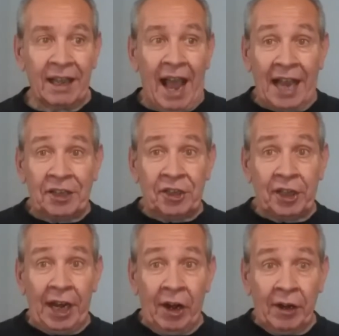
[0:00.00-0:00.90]
I
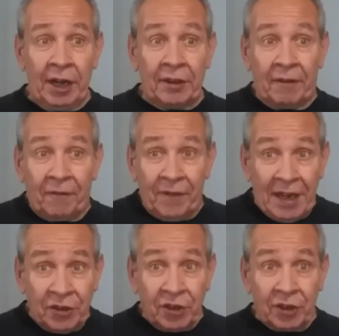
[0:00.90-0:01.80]
stared at the
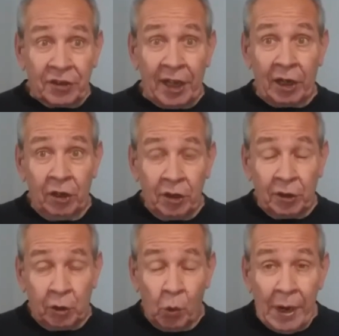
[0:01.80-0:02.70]
faces that
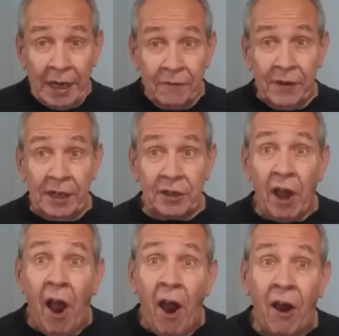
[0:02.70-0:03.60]
looked 20 feet
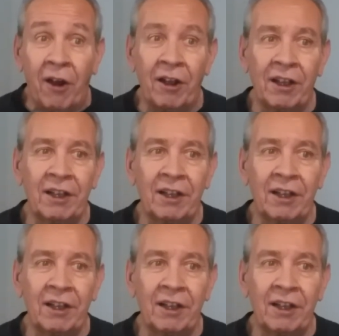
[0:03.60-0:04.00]
tall.